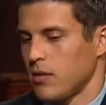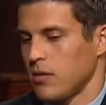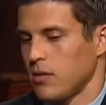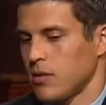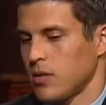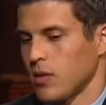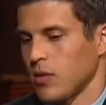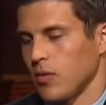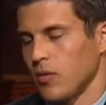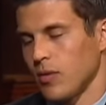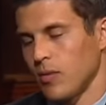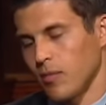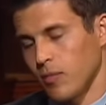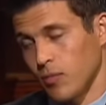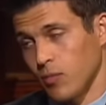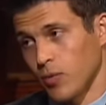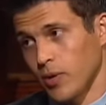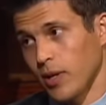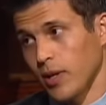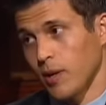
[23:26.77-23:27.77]
So the
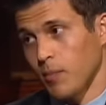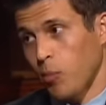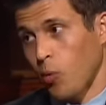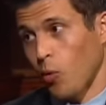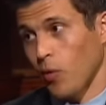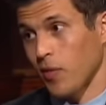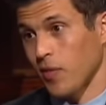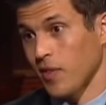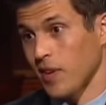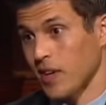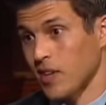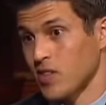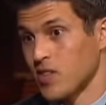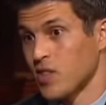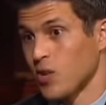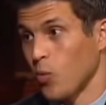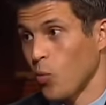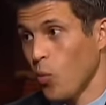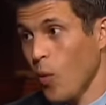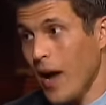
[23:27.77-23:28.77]
really important thing is
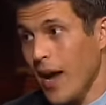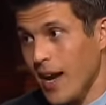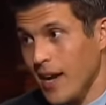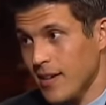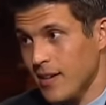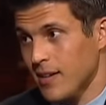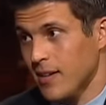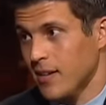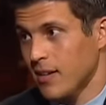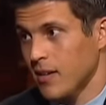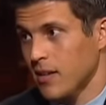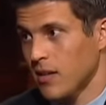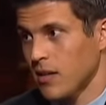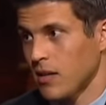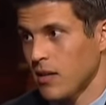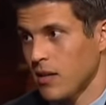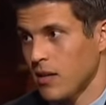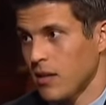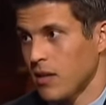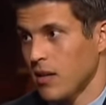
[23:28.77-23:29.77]
to wait,
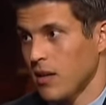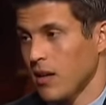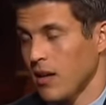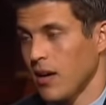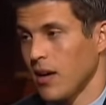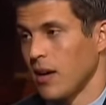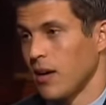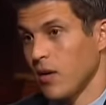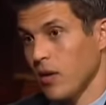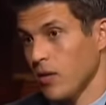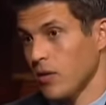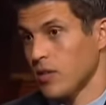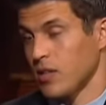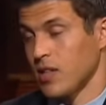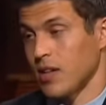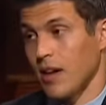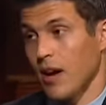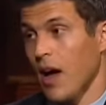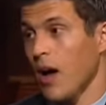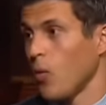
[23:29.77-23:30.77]
uh,
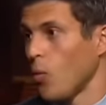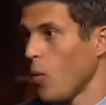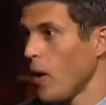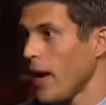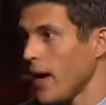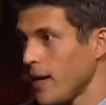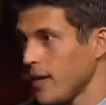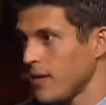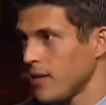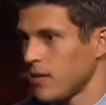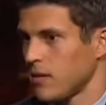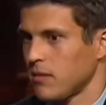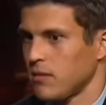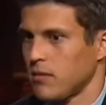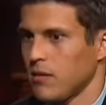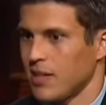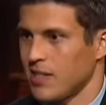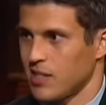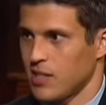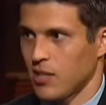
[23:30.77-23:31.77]
to not wait
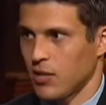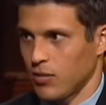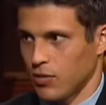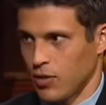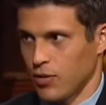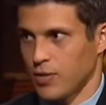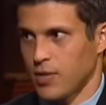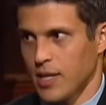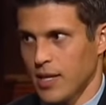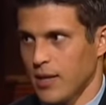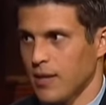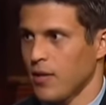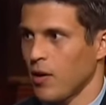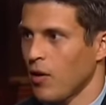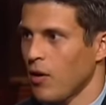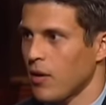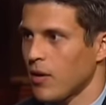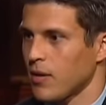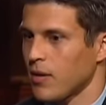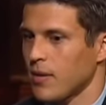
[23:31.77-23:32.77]
until your teeth
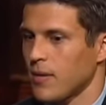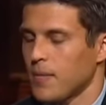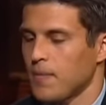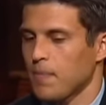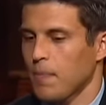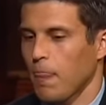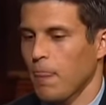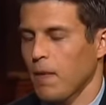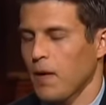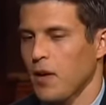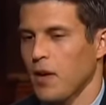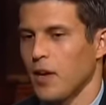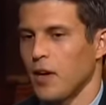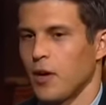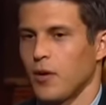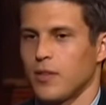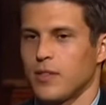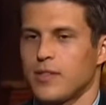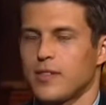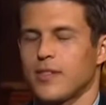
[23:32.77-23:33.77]
hurt. Okay. You
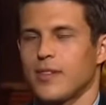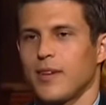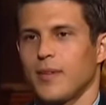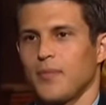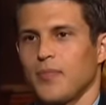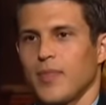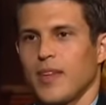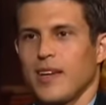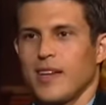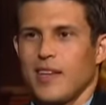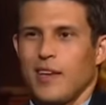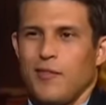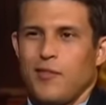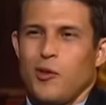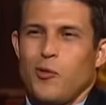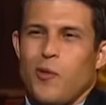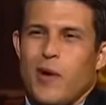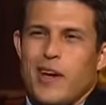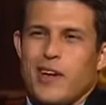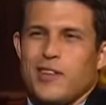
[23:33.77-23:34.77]
know, it's if
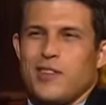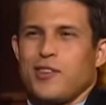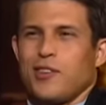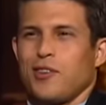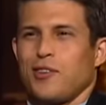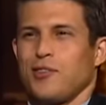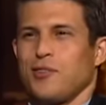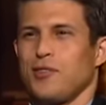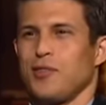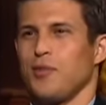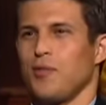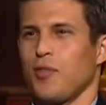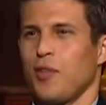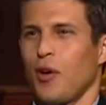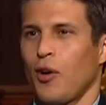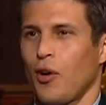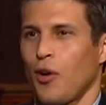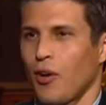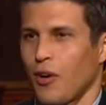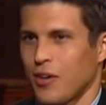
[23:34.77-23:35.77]
you wait until your tooth
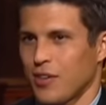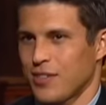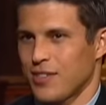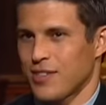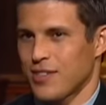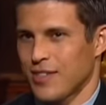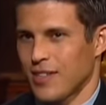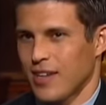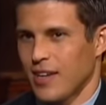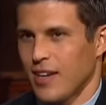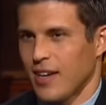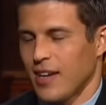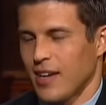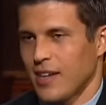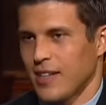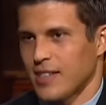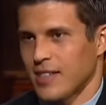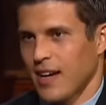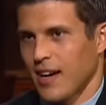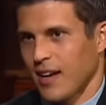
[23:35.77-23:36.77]
hurts,
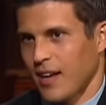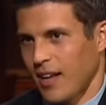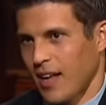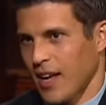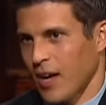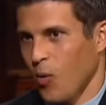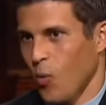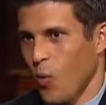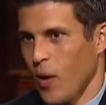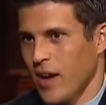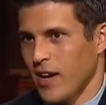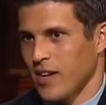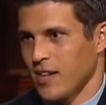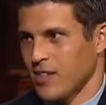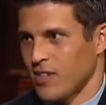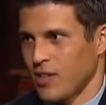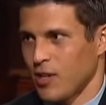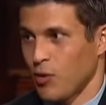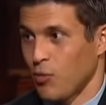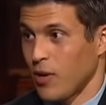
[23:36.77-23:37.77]
it's kind of like waiting
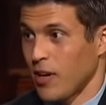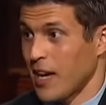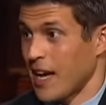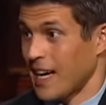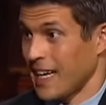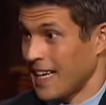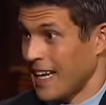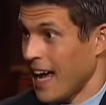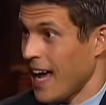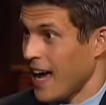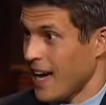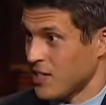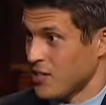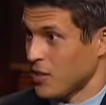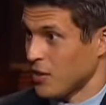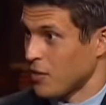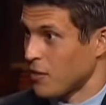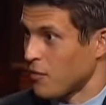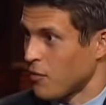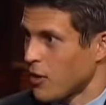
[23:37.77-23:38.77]
until you run out of gas
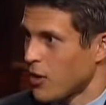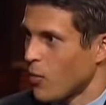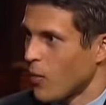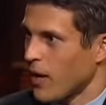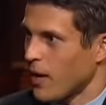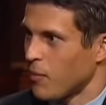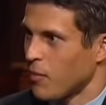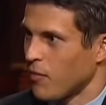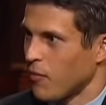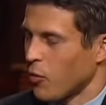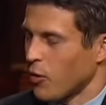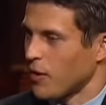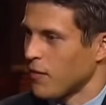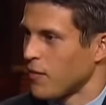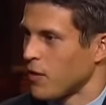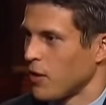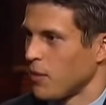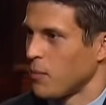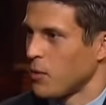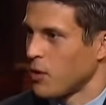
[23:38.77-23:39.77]
on the freeway before you
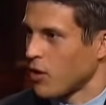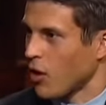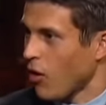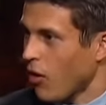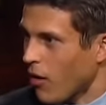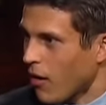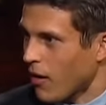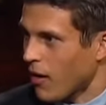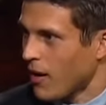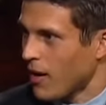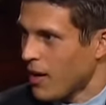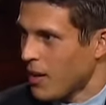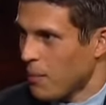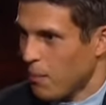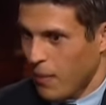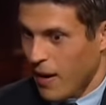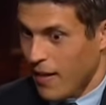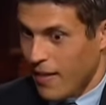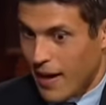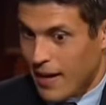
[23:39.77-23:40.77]
fill up your car. Mm -hmm.
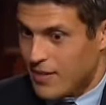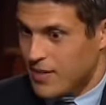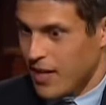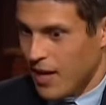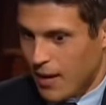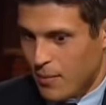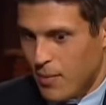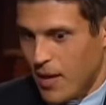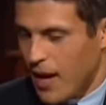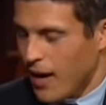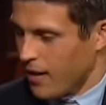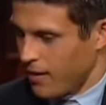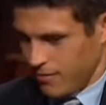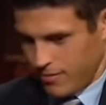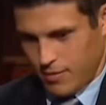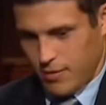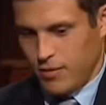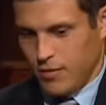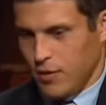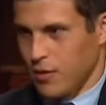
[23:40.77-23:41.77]
By that time, yeah,
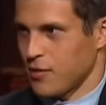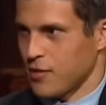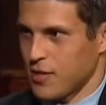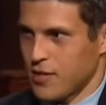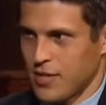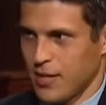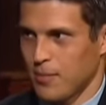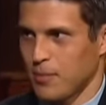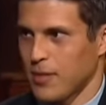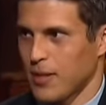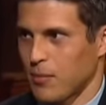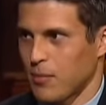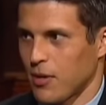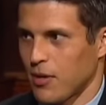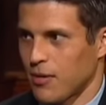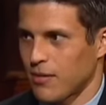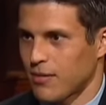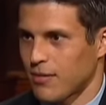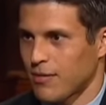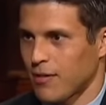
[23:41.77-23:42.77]
there's a symptom.
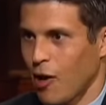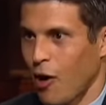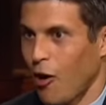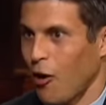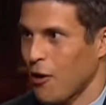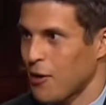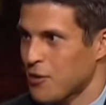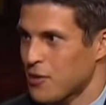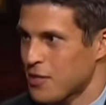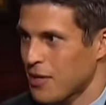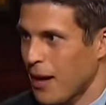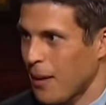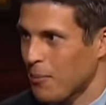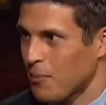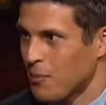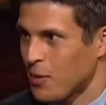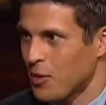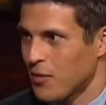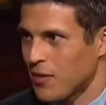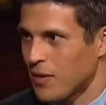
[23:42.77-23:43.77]
Your car has stopped
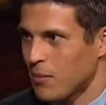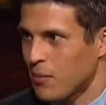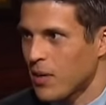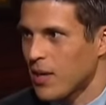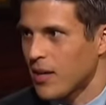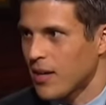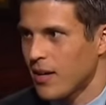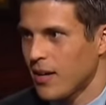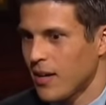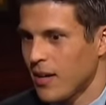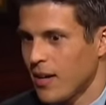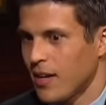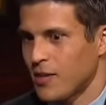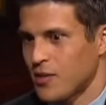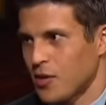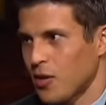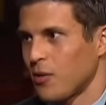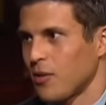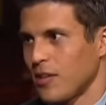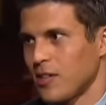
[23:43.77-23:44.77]
moving, but
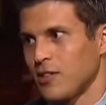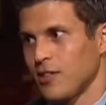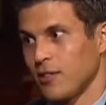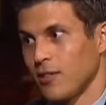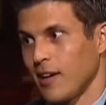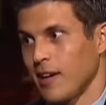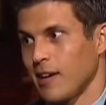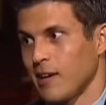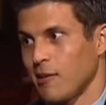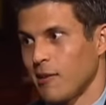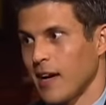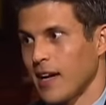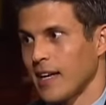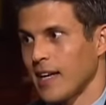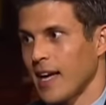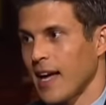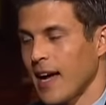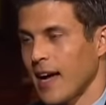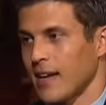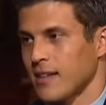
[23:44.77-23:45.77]
it's already too late. You're out of
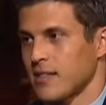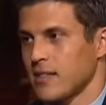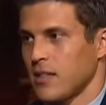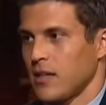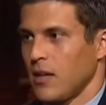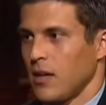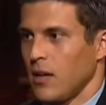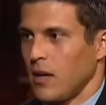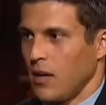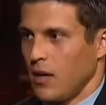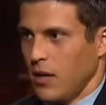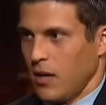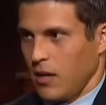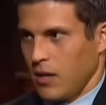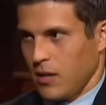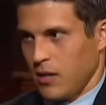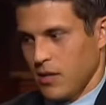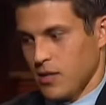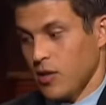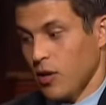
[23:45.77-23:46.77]
gas. Okay.
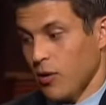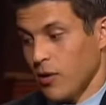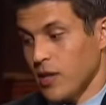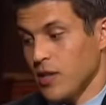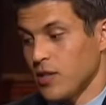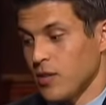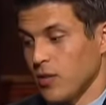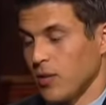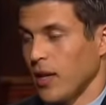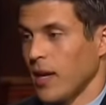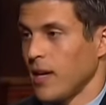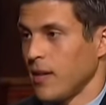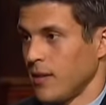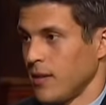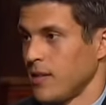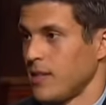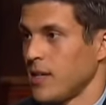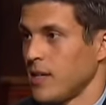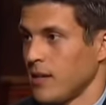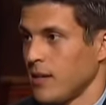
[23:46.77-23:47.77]
It's already too late in
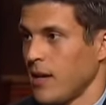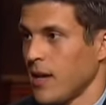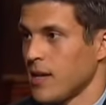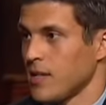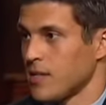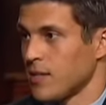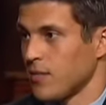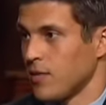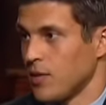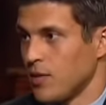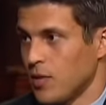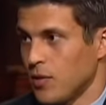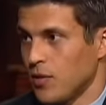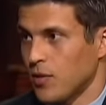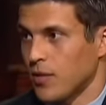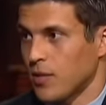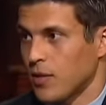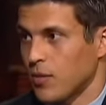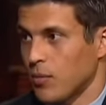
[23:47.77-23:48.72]
the case of the tooth okay.